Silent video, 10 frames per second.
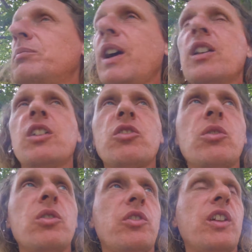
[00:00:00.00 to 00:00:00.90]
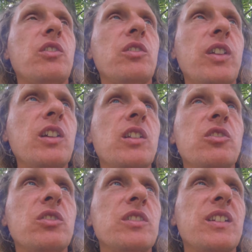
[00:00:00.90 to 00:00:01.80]
biological, or
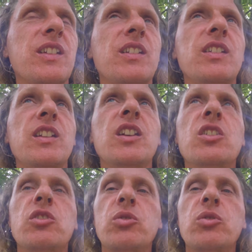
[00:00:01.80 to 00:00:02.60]
psychological necessity